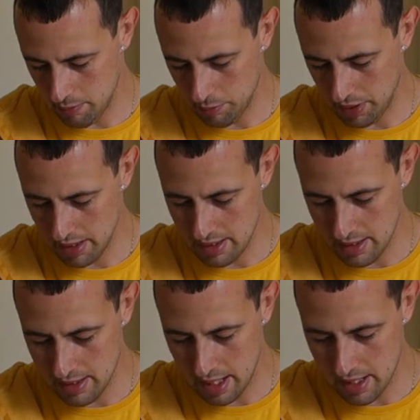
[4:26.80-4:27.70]
But as it
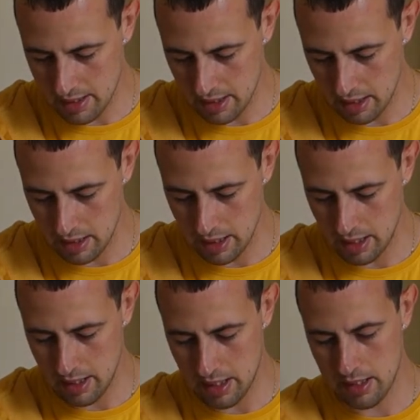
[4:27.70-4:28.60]
says, it
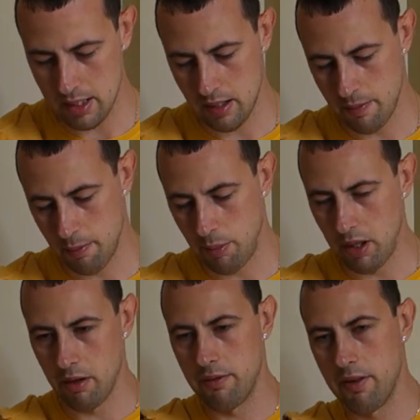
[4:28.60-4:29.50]
has a
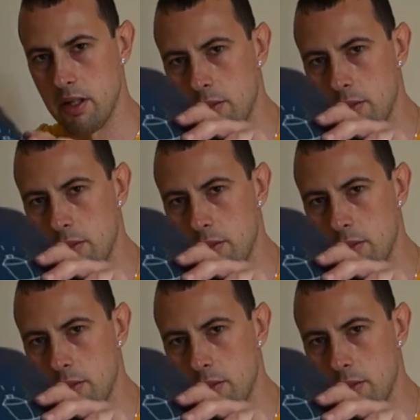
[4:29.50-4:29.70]
biofilm.